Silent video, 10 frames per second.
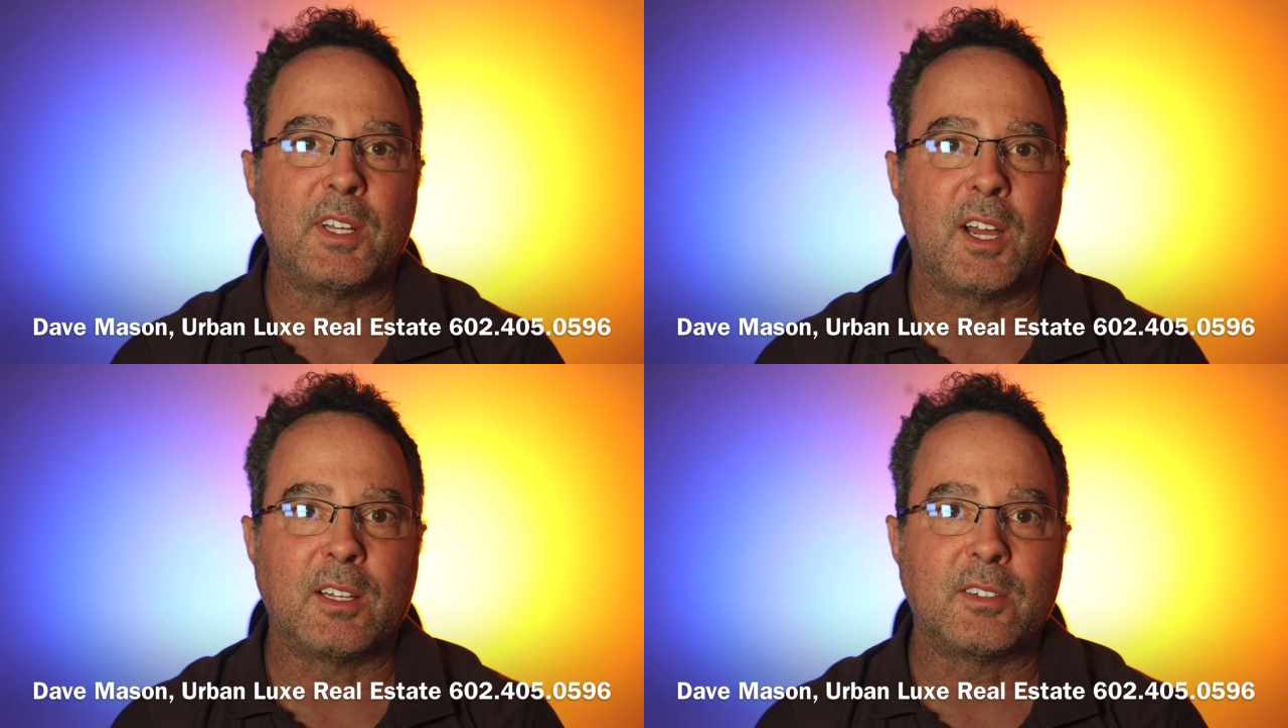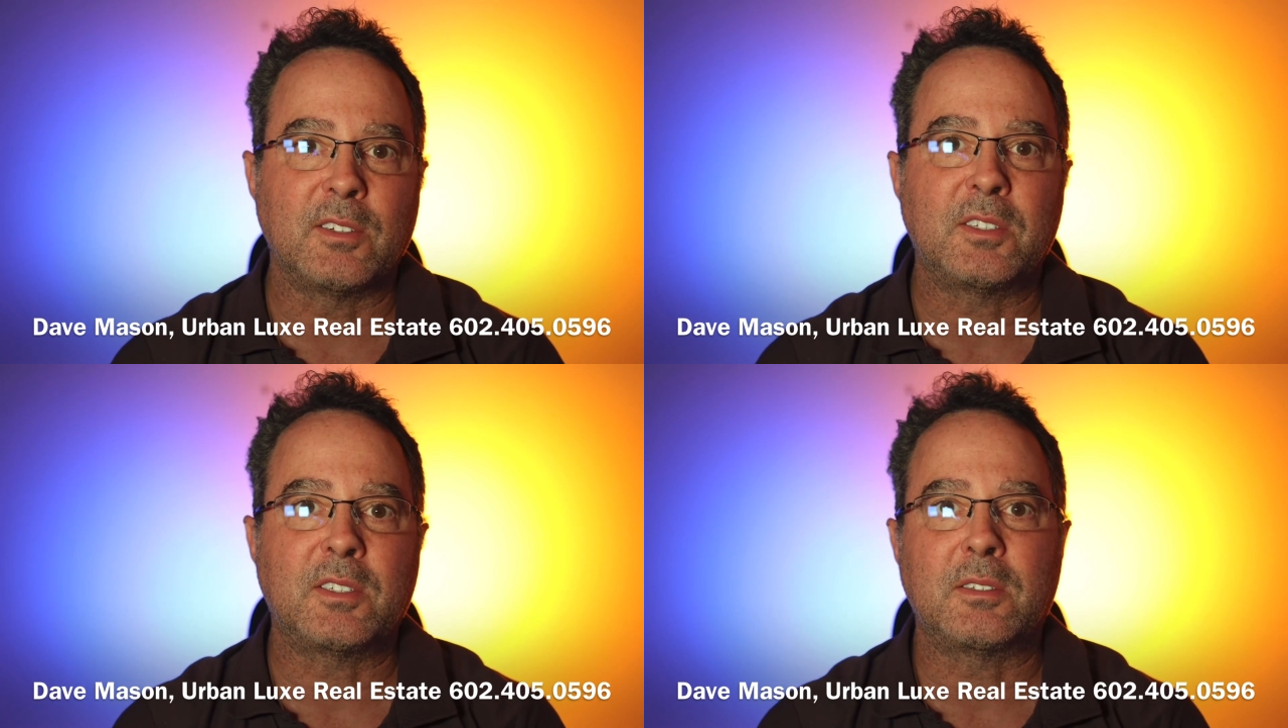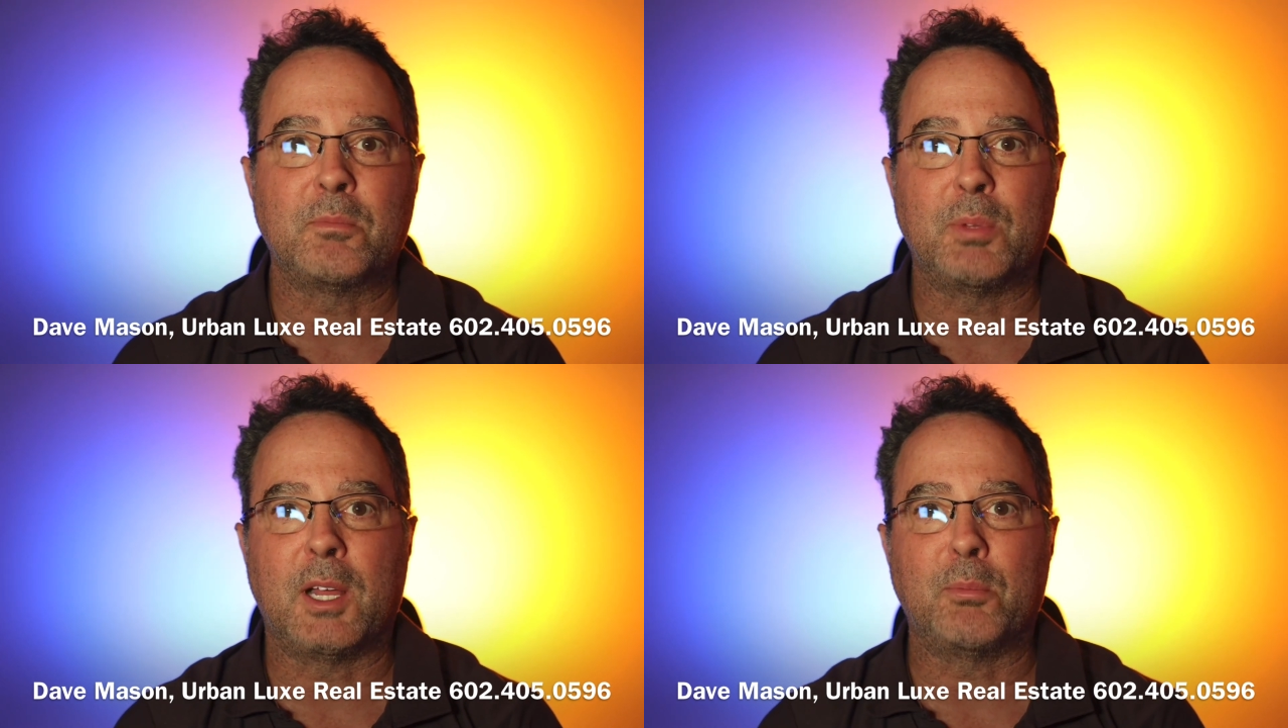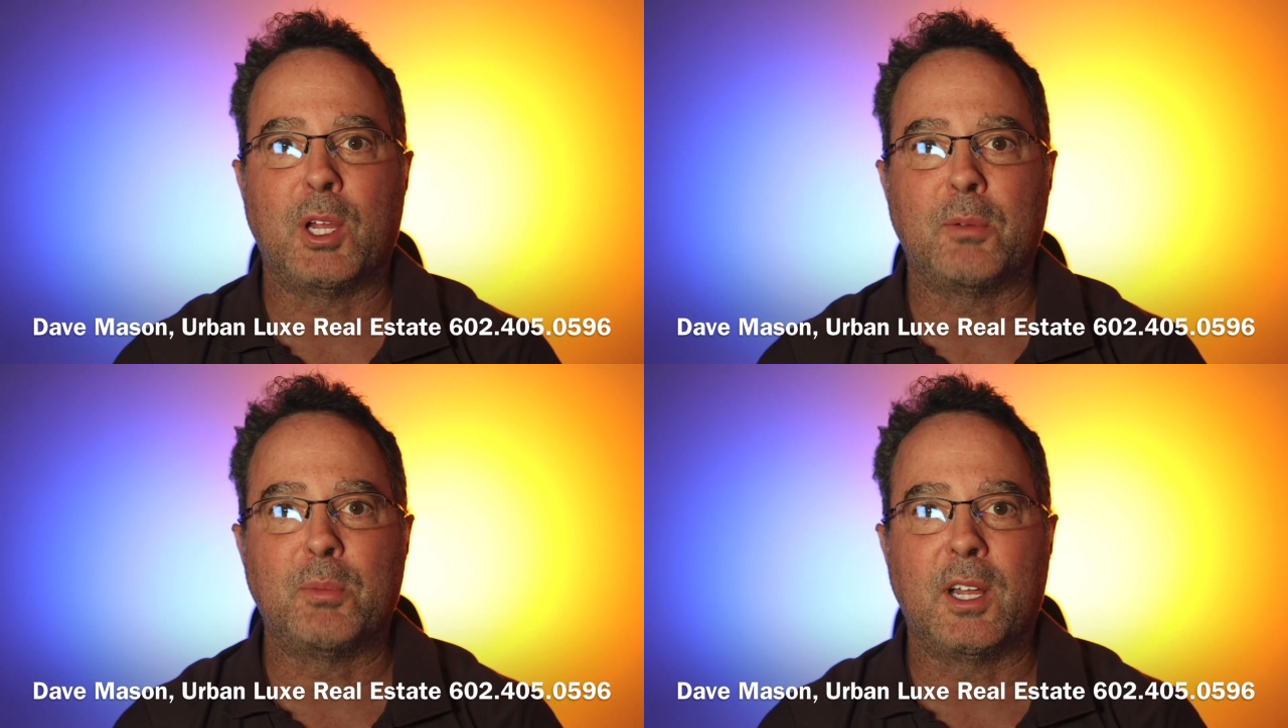blah,
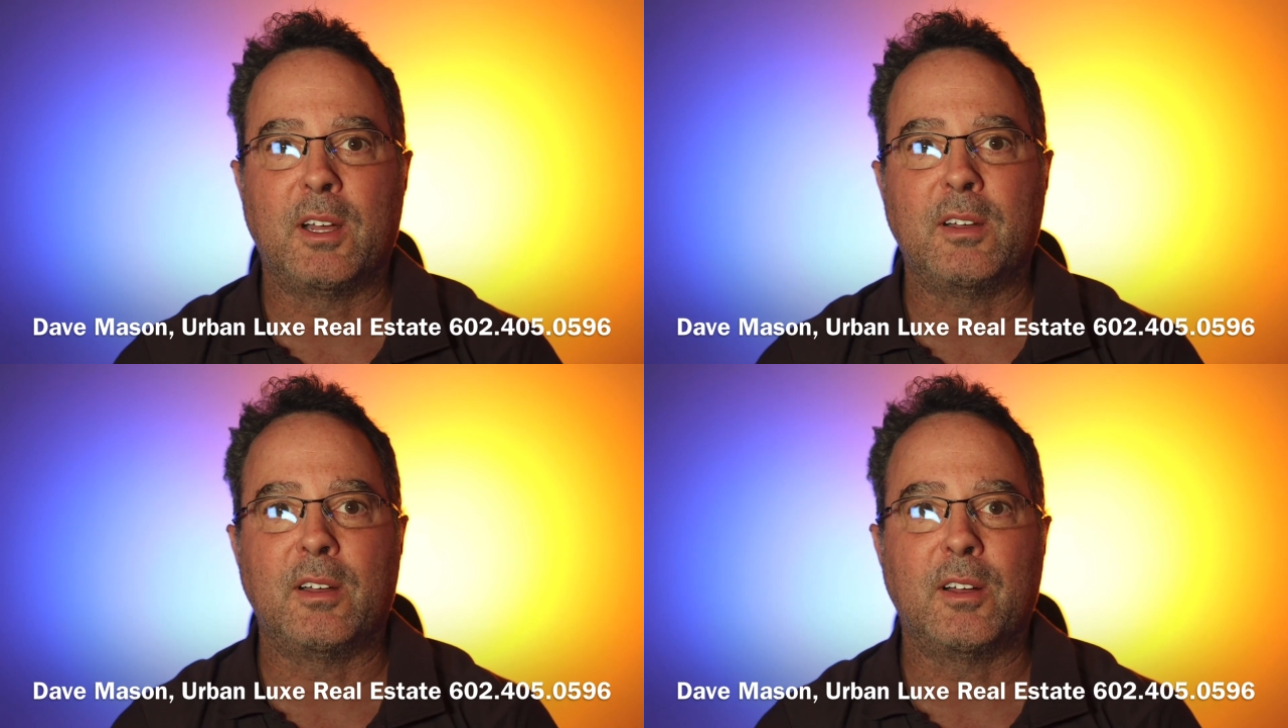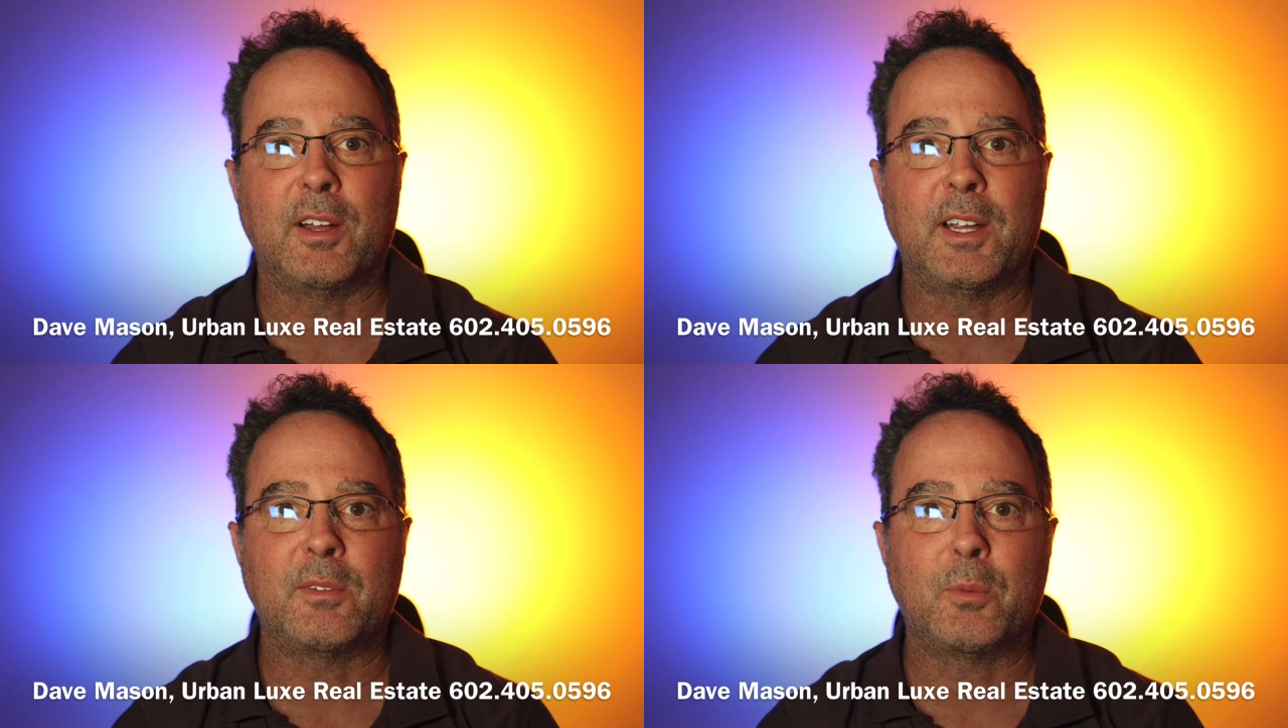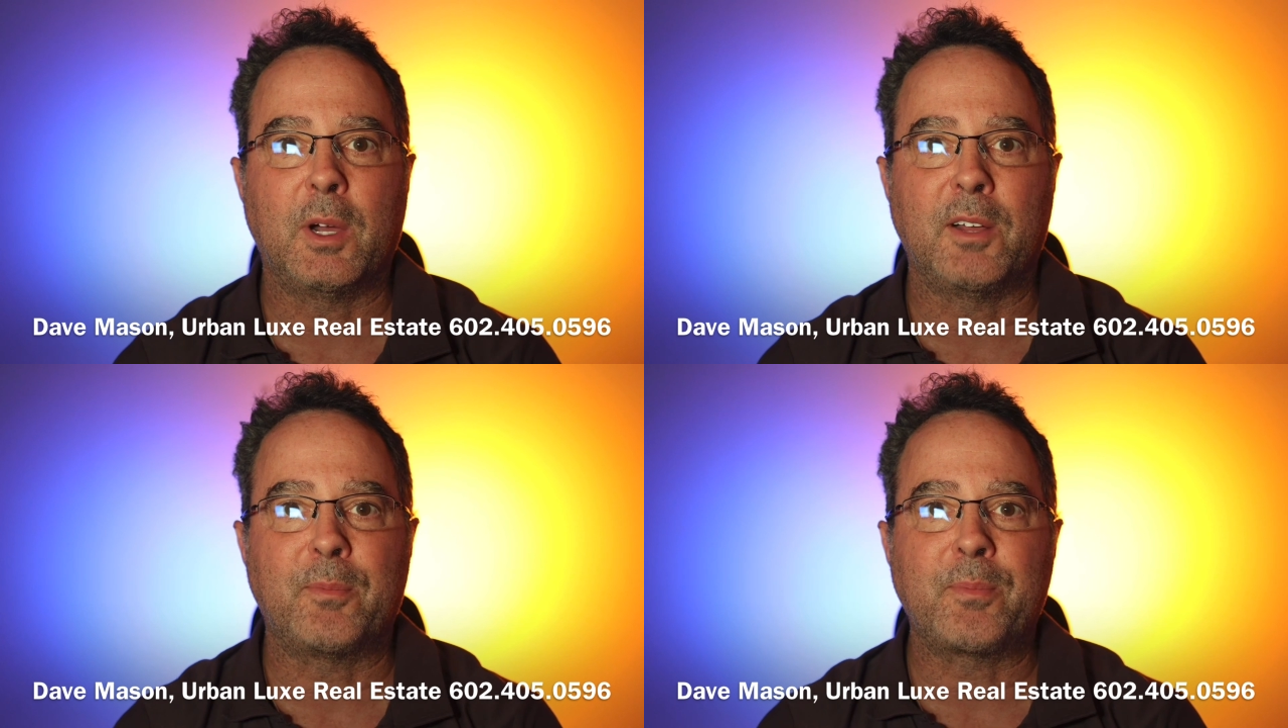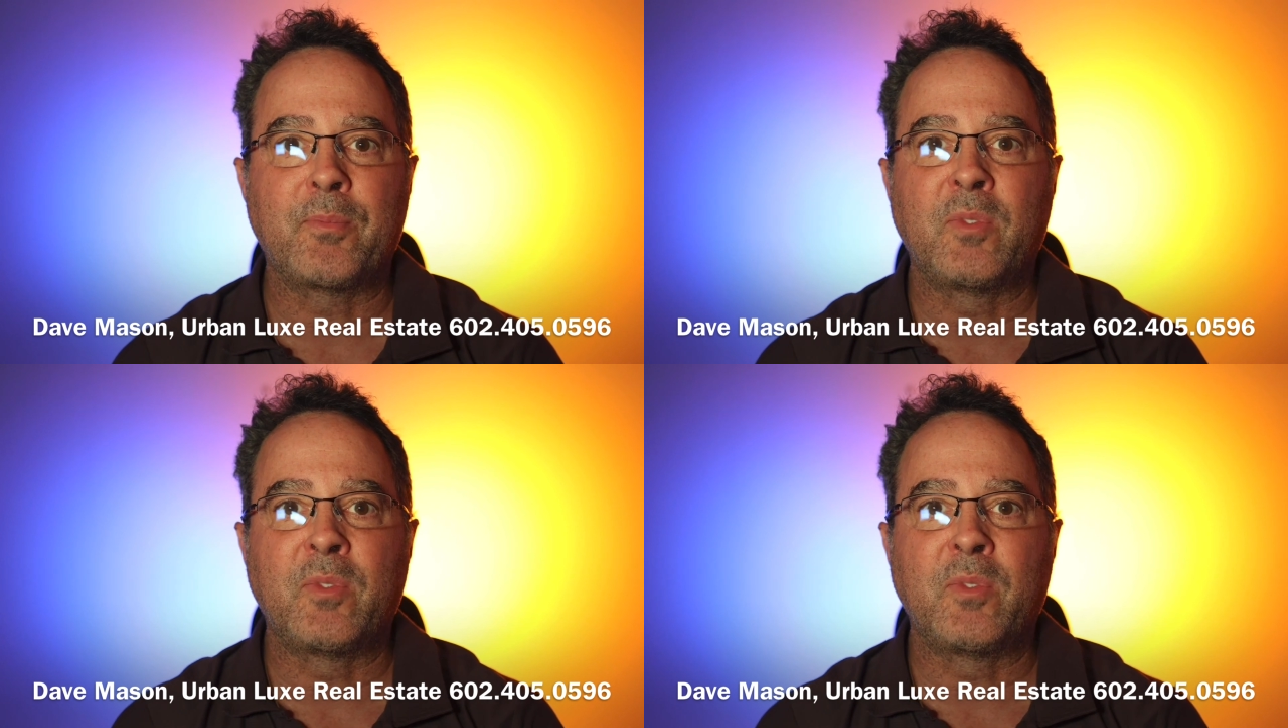blah, blah. All right, well,